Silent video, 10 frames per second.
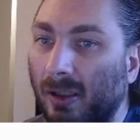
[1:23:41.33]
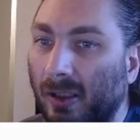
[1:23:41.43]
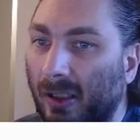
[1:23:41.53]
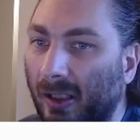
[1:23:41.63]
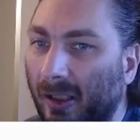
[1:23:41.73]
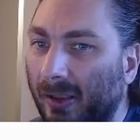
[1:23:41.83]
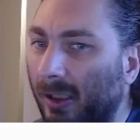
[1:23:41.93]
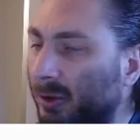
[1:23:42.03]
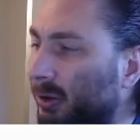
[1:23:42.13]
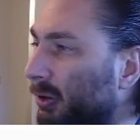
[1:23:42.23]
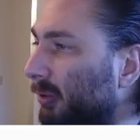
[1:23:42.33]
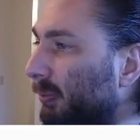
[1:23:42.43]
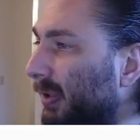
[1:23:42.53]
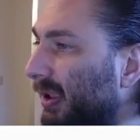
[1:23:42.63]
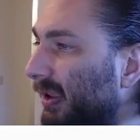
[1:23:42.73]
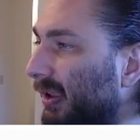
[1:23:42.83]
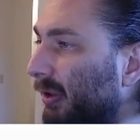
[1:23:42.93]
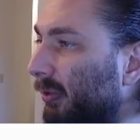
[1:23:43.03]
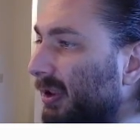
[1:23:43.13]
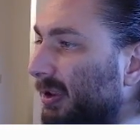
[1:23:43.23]
And that should be the
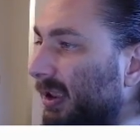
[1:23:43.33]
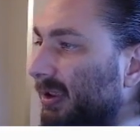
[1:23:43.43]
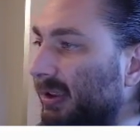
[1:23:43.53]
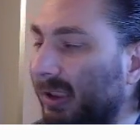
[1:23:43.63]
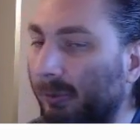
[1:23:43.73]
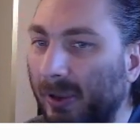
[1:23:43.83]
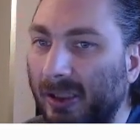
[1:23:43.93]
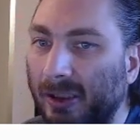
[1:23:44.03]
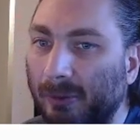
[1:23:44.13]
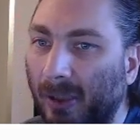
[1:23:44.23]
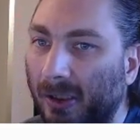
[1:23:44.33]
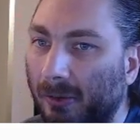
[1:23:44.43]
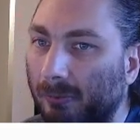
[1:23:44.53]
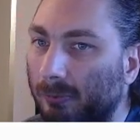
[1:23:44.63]
only changes that we need to make.